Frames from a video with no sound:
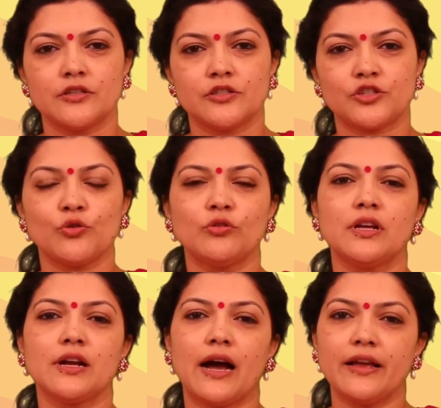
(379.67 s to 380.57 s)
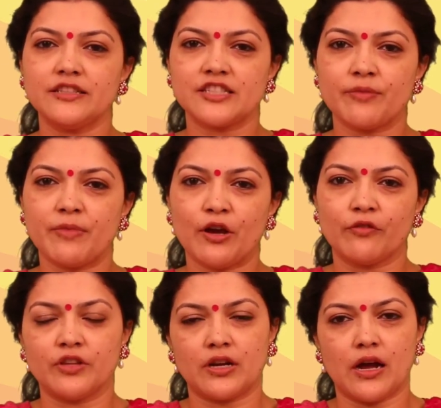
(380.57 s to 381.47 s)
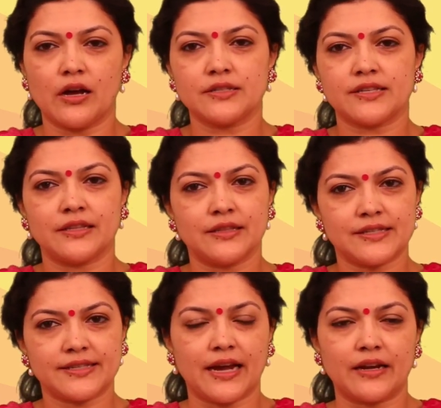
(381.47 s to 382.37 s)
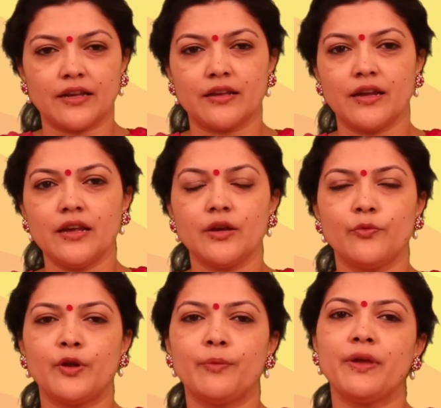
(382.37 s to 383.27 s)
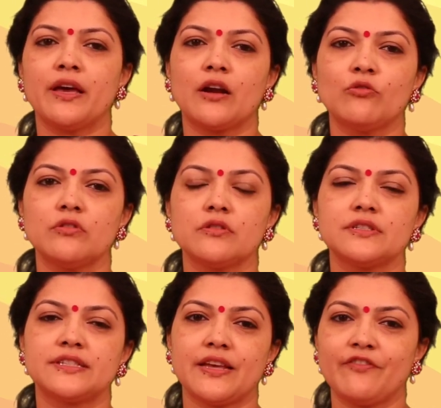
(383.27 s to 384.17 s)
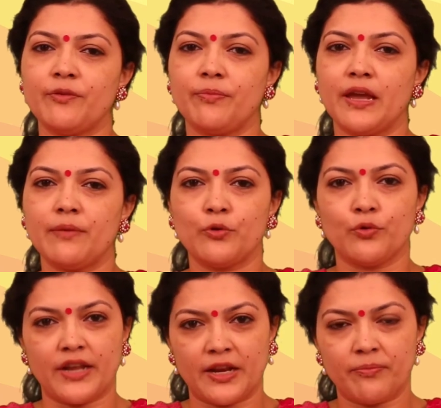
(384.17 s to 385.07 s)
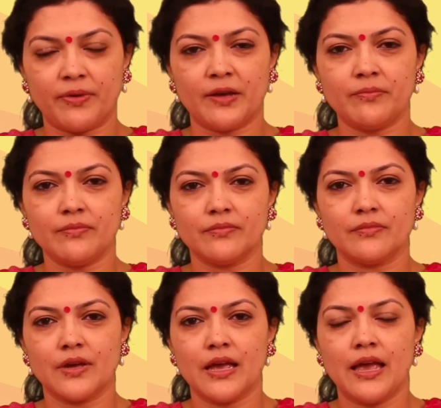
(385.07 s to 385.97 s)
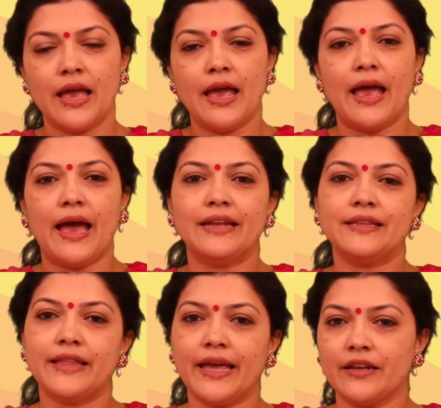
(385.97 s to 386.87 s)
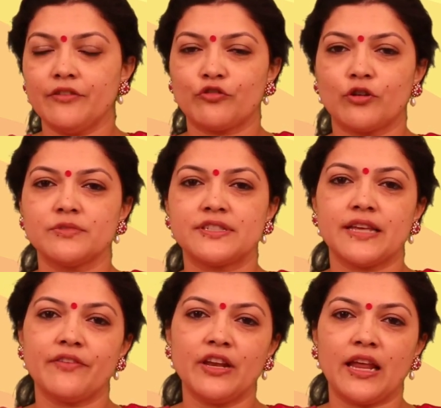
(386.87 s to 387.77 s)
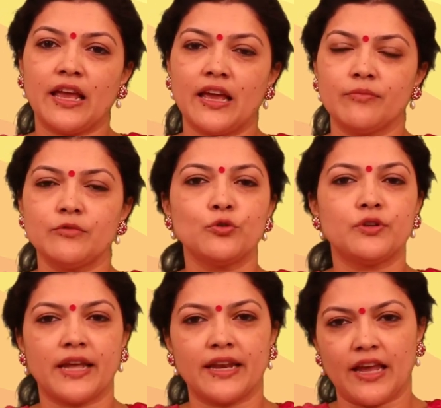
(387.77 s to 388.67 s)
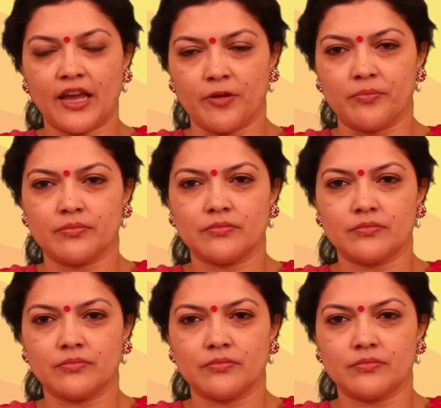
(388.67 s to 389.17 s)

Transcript: So the Gayan Samay of the rags in this category will be around 7 pm to 10 pm and then from 7 am to 10 am.